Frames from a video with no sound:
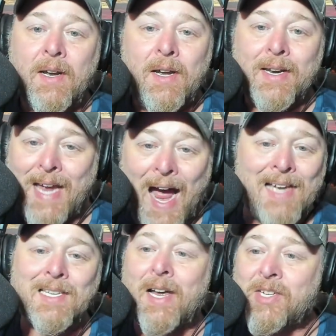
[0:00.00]

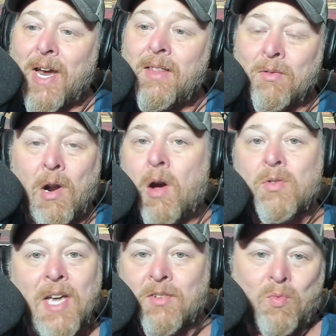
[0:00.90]
guys like Jalen
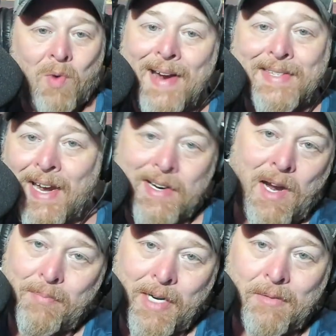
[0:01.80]
Rose has wrecked that
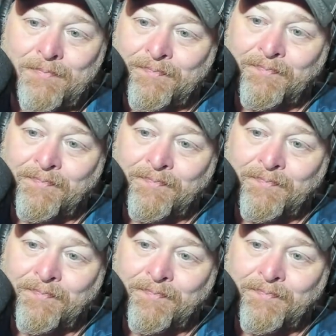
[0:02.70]
company,